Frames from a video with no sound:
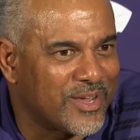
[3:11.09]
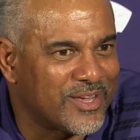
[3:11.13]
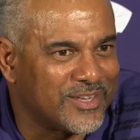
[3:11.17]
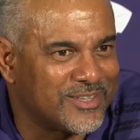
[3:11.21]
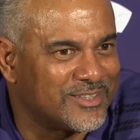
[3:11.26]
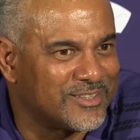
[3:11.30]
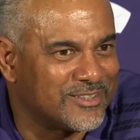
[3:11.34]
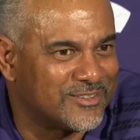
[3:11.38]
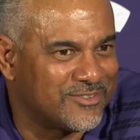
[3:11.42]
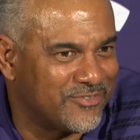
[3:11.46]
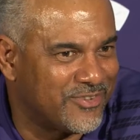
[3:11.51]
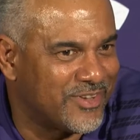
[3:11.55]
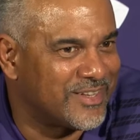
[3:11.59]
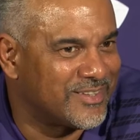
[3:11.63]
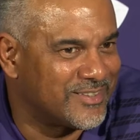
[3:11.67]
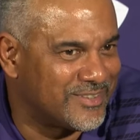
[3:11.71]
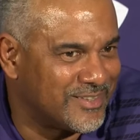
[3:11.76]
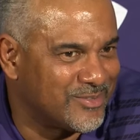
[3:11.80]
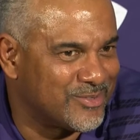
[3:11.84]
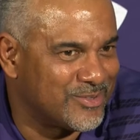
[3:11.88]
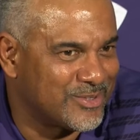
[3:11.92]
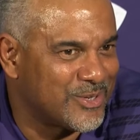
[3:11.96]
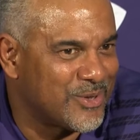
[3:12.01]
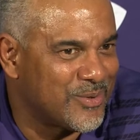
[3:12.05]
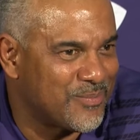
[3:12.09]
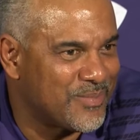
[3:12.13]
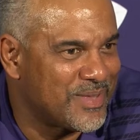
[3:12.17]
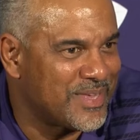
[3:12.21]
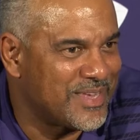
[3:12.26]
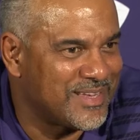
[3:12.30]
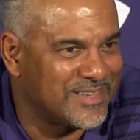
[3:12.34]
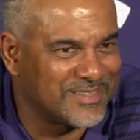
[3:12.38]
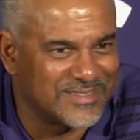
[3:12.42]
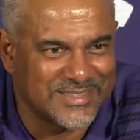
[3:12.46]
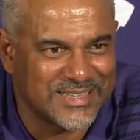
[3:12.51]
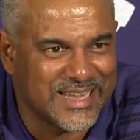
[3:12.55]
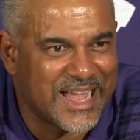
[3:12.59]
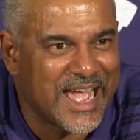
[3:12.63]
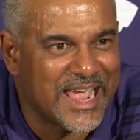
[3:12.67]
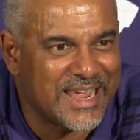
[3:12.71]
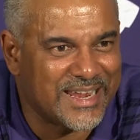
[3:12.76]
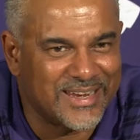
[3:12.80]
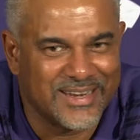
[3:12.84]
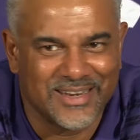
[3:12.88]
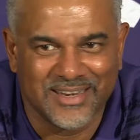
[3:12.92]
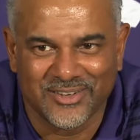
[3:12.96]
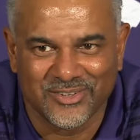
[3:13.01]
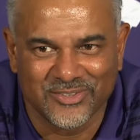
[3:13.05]
He just felt it was going to be his
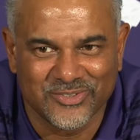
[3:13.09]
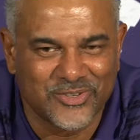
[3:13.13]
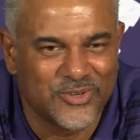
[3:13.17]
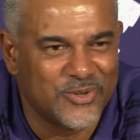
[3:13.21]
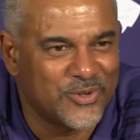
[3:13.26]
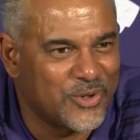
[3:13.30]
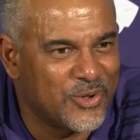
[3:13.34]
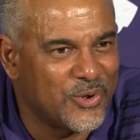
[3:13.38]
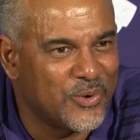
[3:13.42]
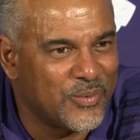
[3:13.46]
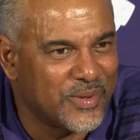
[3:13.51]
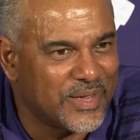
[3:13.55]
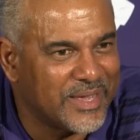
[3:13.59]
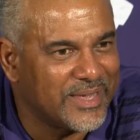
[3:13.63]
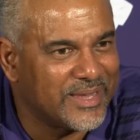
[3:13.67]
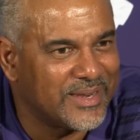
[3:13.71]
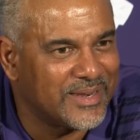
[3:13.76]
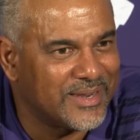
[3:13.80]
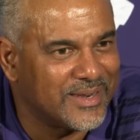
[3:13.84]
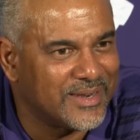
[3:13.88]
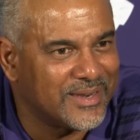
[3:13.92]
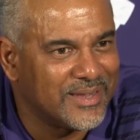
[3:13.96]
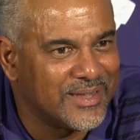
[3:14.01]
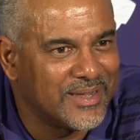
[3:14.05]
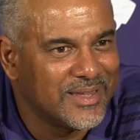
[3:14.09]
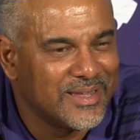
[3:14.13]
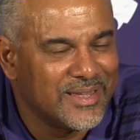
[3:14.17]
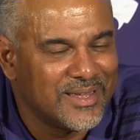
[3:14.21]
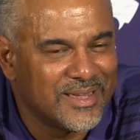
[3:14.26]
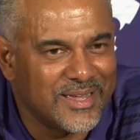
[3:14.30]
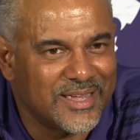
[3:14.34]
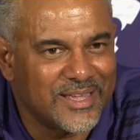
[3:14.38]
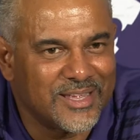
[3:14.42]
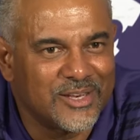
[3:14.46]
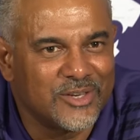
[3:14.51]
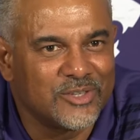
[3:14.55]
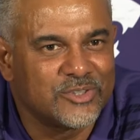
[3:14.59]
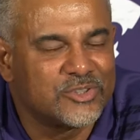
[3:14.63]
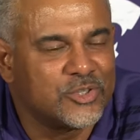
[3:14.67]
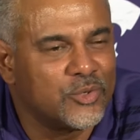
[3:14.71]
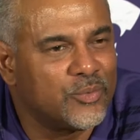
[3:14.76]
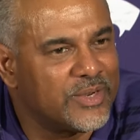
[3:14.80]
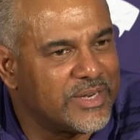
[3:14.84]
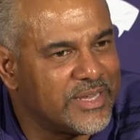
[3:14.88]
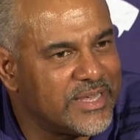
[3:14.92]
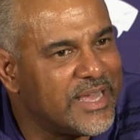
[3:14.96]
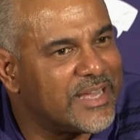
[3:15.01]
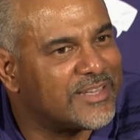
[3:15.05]
night and it was going to go in. And, and, you know, so
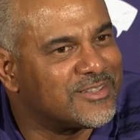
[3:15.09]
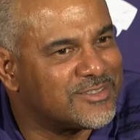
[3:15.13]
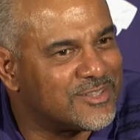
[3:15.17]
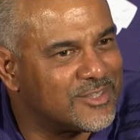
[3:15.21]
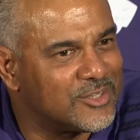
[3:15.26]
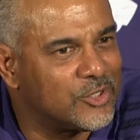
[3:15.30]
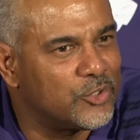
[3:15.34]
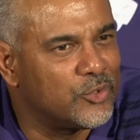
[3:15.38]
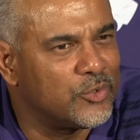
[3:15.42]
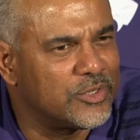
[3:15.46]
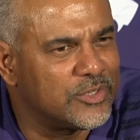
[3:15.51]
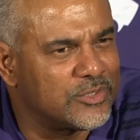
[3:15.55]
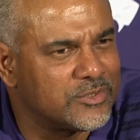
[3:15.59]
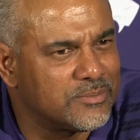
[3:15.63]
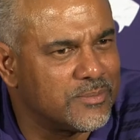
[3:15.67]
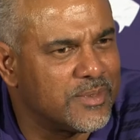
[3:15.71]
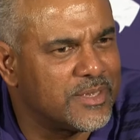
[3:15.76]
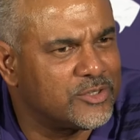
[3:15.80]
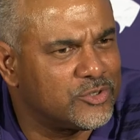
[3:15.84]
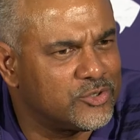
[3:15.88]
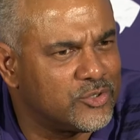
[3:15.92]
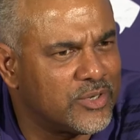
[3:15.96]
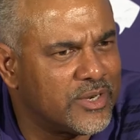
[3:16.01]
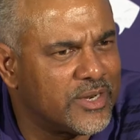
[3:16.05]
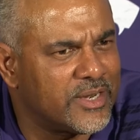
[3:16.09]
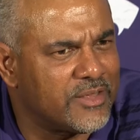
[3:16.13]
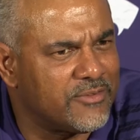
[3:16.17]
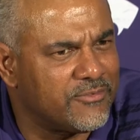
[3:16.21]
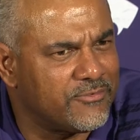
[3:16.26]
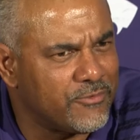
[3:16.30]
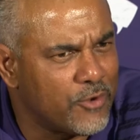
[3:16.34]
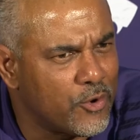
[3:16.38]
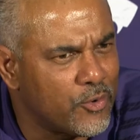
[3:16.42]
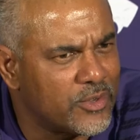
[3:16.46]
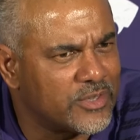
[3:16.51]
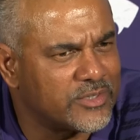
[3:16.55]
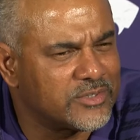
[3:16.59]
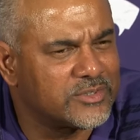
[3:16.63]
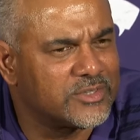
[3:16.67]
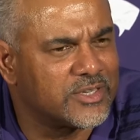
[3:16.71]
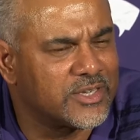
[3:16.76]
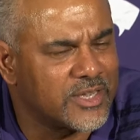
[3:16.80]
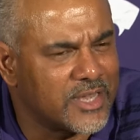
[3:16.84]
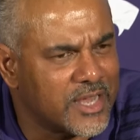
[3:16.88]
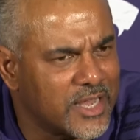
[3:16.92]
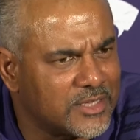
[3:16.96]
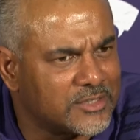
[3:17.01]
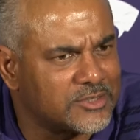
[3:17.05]
what he has to do is make sure that he focuses
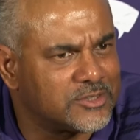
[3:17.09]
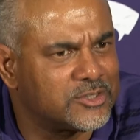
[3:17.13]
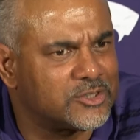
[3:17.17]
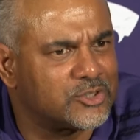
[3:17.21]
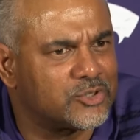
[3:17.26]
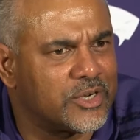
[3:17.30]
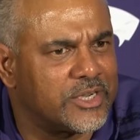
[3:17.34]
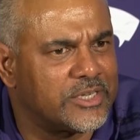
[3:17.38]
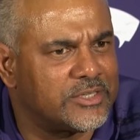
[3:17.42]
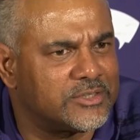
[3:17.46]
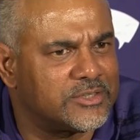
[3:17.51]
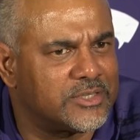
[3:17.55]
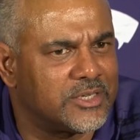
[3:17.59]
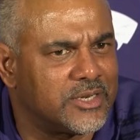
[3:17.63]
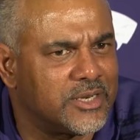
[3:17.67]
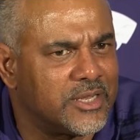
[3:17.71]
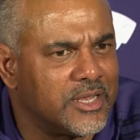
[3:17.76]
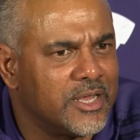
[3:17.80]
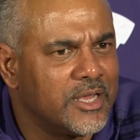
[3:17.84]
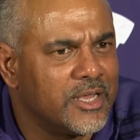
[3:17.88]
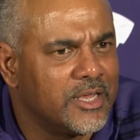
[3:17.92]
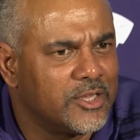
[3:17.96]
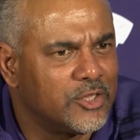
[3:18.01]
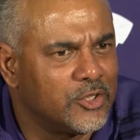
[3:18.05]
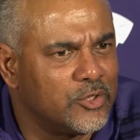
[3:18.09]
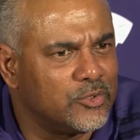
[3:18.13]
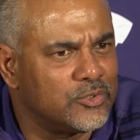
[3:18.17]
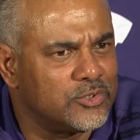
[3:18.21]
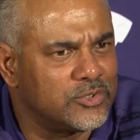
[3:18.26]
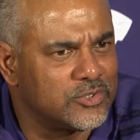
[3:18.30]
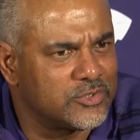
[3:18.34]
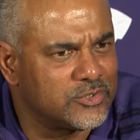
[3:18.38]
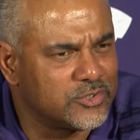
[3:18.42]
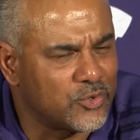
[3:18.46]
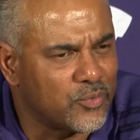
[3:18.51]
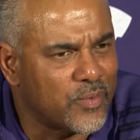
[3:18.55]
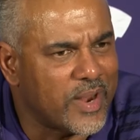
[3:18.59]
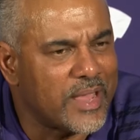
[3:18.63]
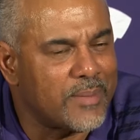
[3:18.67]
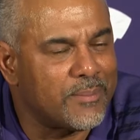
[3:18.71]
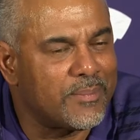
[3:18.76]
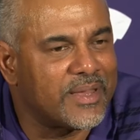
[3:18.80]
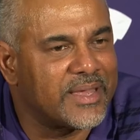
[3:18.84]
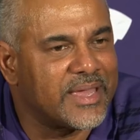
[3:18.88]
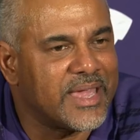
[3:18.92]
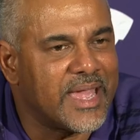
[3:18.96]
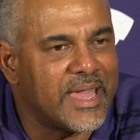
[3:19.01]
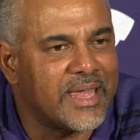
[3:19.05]
and concentrates and uses the
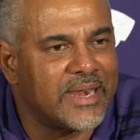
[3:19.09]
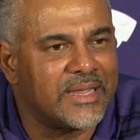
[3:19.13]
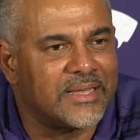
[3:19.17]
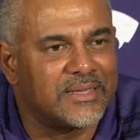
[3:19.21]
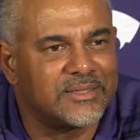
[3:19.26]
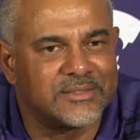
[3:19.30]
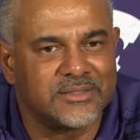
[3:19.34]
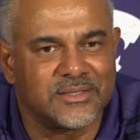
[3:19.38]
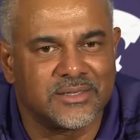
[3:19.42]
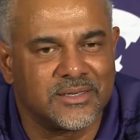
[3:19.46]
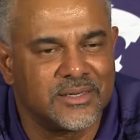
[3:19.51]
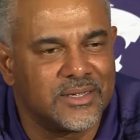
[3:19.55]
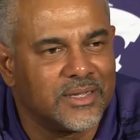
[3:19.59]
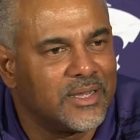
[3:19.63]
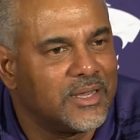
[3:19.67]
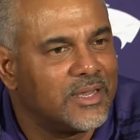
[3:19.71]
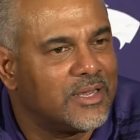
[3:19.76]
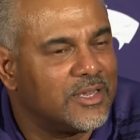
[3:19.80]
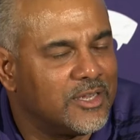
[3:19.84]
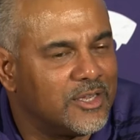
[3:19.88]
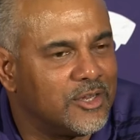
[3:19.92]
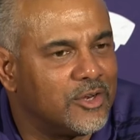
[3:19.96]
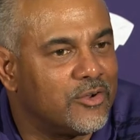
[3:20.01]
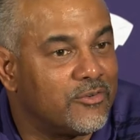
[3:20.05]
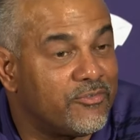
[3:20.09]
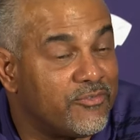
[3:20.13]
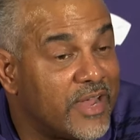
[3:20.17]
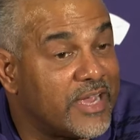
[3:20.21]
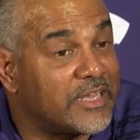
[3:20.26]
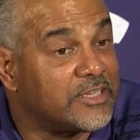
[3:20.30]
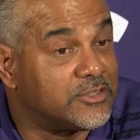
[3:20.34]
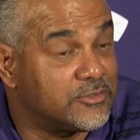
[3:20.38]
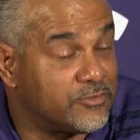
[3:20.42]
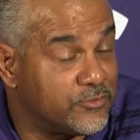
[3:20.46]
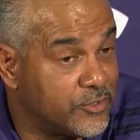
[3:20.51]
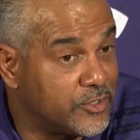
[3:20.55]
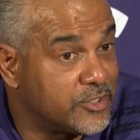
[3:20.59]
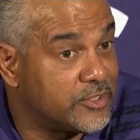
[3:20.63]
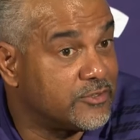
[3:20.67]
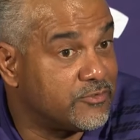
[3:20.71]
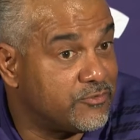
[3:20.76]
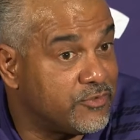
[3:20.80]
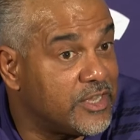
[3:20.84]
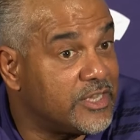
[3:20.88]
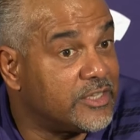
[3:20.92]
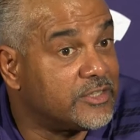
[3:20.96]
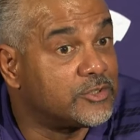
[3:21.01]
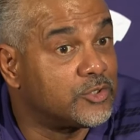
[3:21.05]
right mechanics and, you know, fights for his
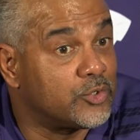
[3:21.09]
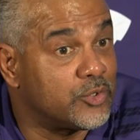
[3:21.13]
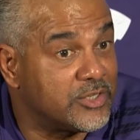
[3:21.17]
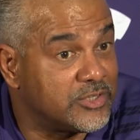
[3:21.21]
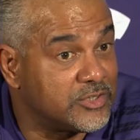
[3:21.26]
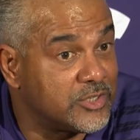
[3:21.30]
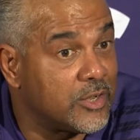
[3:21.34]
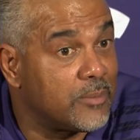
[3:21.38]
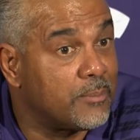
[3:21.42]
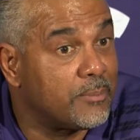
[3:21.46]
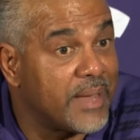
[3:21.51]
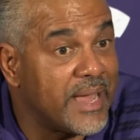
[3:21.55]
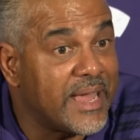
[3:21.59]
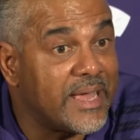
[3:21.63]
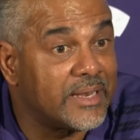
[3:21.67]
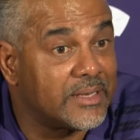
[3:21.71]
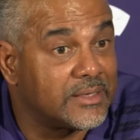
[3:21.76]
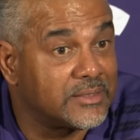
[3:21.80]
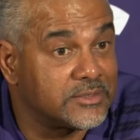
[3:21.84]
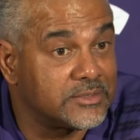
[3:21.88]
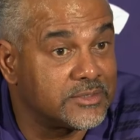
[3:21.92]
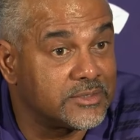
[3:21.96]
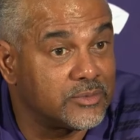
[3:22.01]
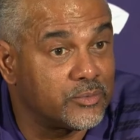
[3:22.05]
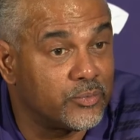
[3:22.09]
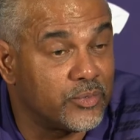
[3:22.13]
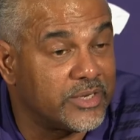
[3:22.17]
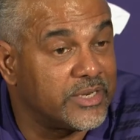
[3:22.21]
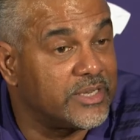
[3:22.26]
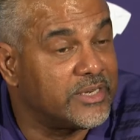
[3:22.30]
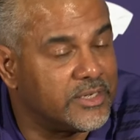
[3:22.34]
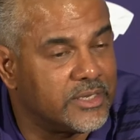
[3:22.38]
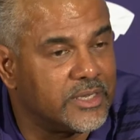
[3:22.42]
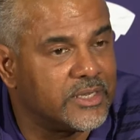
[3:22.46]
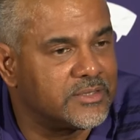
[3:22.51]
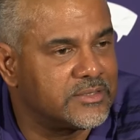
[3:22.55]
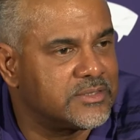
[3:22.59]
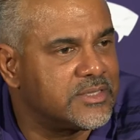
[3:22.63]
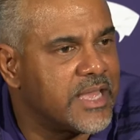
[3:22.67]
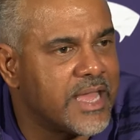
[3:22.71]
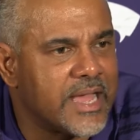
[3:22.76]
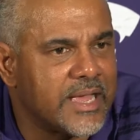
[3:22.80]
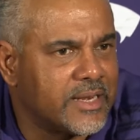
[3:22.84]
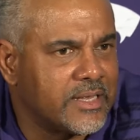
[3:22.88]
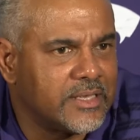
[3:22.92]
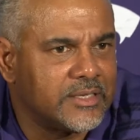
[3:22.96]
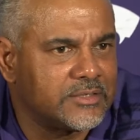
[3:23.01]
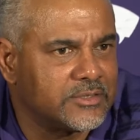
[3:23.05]
feet so he's on balance. And when he does
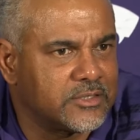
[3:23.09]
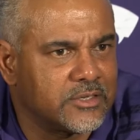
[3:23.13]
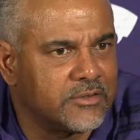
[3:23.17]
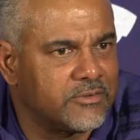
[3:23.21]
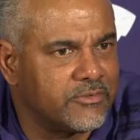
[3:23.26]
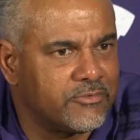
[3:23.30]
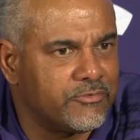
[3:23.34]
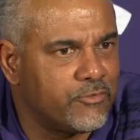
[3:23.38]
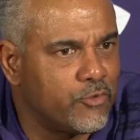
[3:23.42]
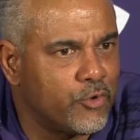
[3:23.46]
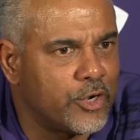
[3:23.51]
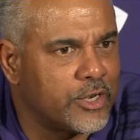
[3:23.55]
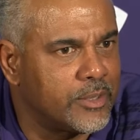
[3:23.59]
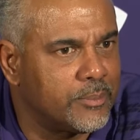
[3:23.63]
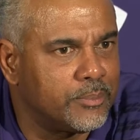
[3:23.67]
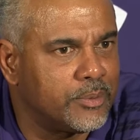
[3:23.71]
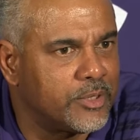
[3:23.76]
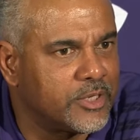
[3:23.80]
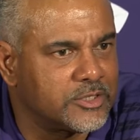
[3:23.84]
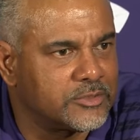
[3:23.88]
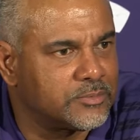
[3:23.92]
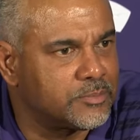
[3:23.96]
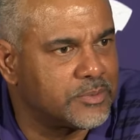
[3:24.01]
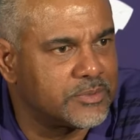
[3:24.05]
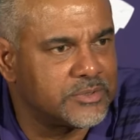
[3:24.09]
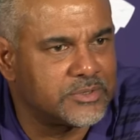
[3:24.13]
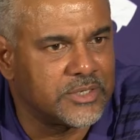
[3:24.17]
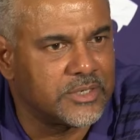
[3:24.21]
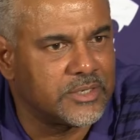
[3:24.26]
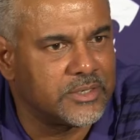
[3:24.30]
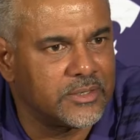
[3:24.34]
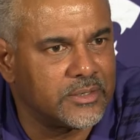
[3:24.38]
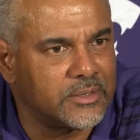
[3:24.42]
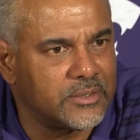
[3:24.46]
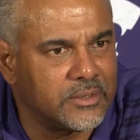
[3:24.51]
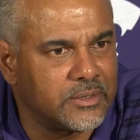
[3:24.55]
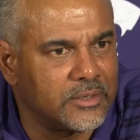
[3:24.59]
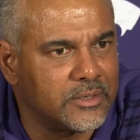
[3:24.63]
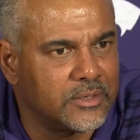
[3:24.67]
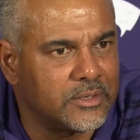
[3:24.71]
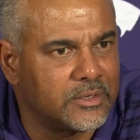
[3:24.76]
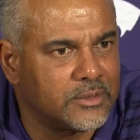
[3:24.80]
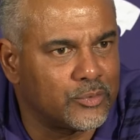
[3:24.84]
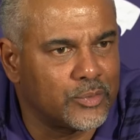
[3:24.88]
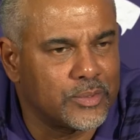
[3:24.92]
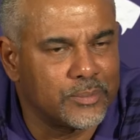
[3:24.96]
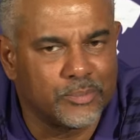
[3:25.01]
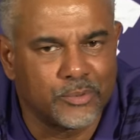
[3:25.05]
that, he's a 40 plus percent
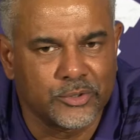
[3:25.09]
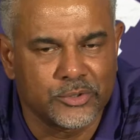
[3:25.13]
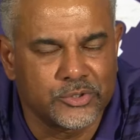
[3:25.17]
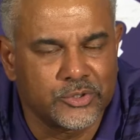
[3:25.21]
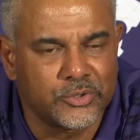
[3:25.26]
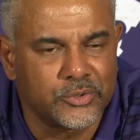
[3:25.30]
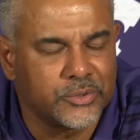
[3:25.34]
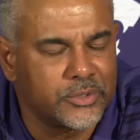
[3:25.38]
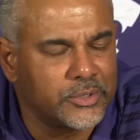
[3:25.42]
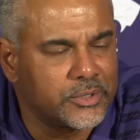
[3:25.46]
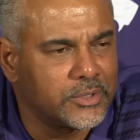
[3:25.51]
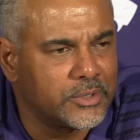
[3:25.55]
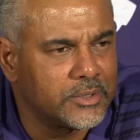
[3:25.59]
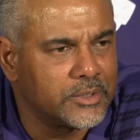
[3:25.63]
uh, three point shooter.